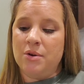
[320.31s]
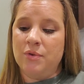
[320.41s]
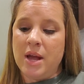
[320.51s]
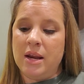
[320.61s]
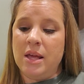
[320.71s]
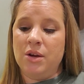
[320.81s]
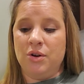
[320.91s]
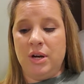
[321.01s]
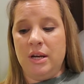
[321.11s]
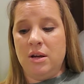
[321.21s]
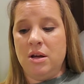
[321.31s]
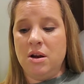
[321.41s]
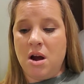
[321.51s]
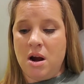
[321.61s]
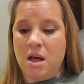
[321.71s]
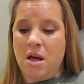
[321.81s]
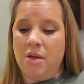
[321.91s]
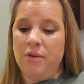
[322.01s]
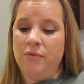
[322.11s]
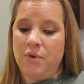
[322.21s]
red, and green kinara
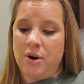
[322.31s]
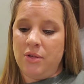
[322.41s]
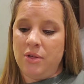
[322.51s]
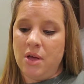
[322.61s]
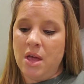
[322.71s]
on the fourth.